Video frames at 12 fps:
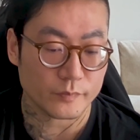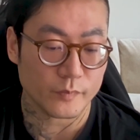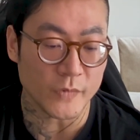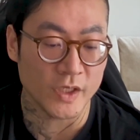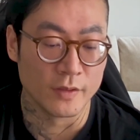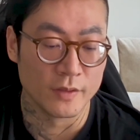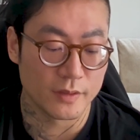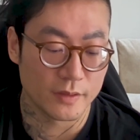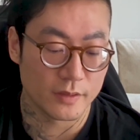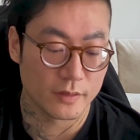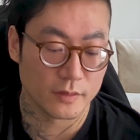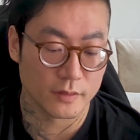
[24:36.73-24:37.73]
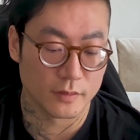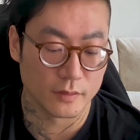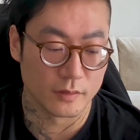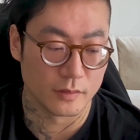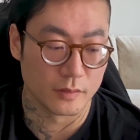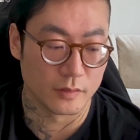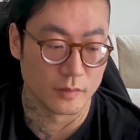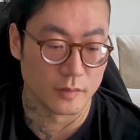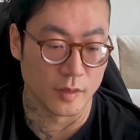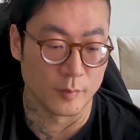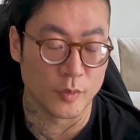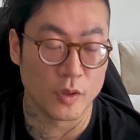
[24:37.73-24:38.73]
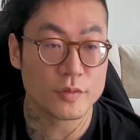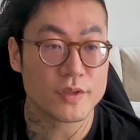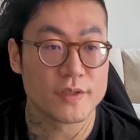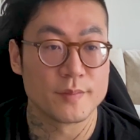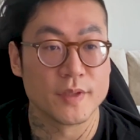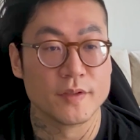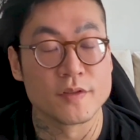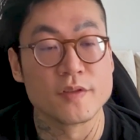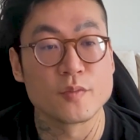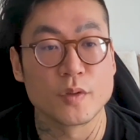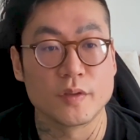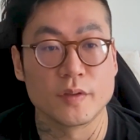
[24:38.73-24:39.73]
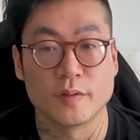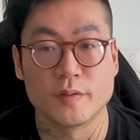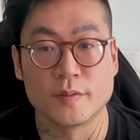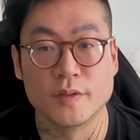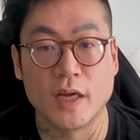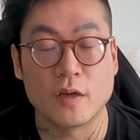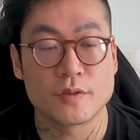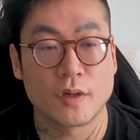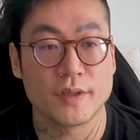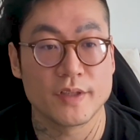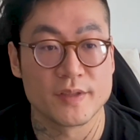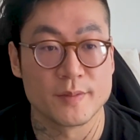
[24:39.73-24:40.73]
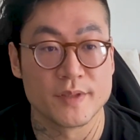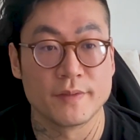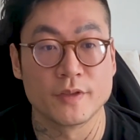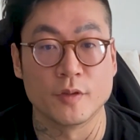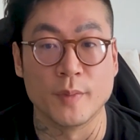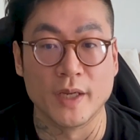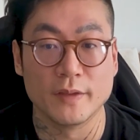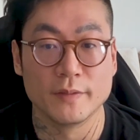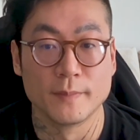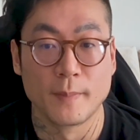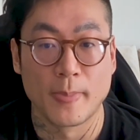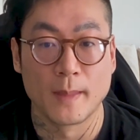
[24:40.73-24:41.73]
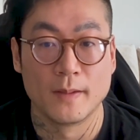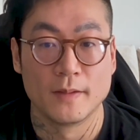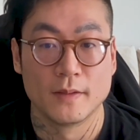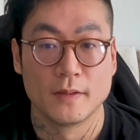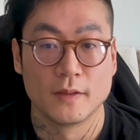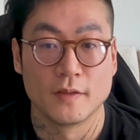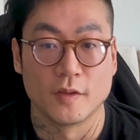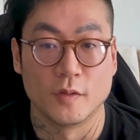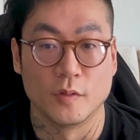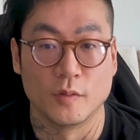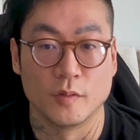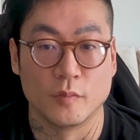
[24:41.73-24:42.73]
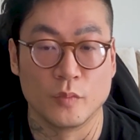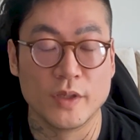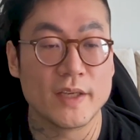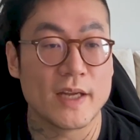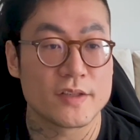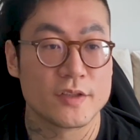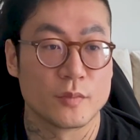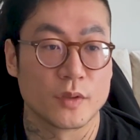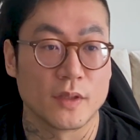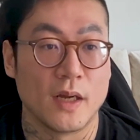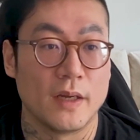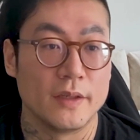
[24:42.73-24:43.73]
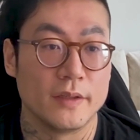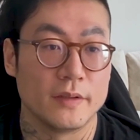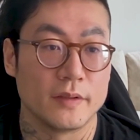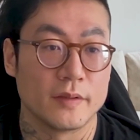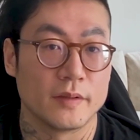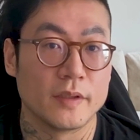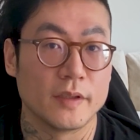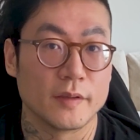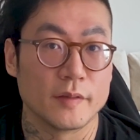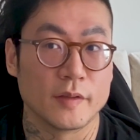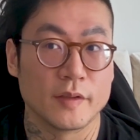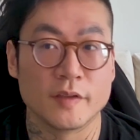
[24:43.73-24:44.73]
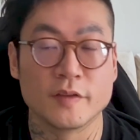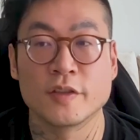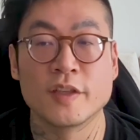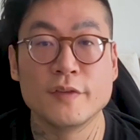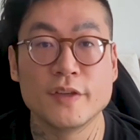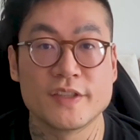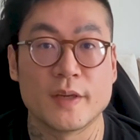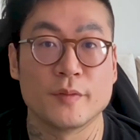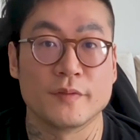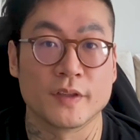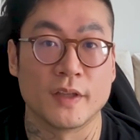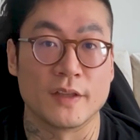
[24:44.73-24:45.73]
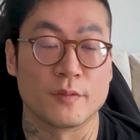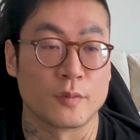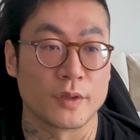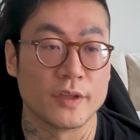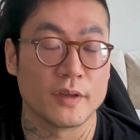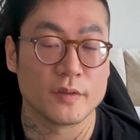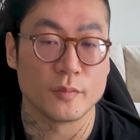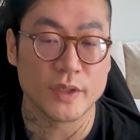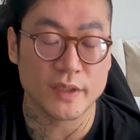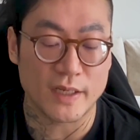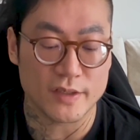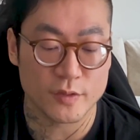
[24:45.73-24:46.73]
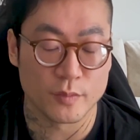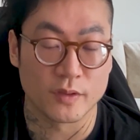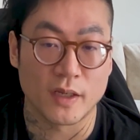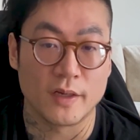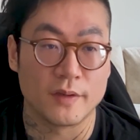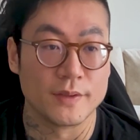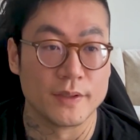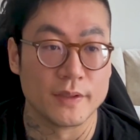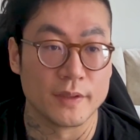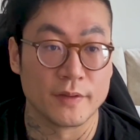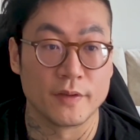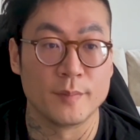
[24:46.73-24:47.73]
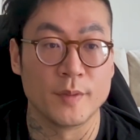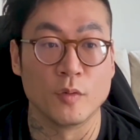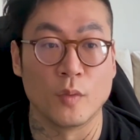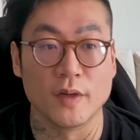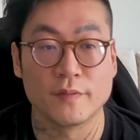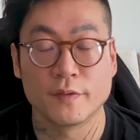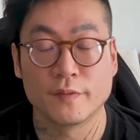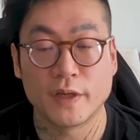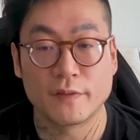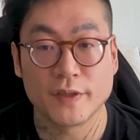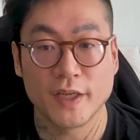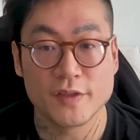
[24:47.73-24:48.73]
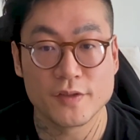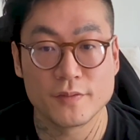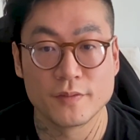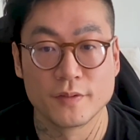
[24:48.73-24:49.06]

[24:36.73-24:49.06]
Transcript: The approach has been, since we're now targeting a specific domain, we can actually rely, to give you an example of a client we're working on, we can actually rely on the Ethereum L1 for verification.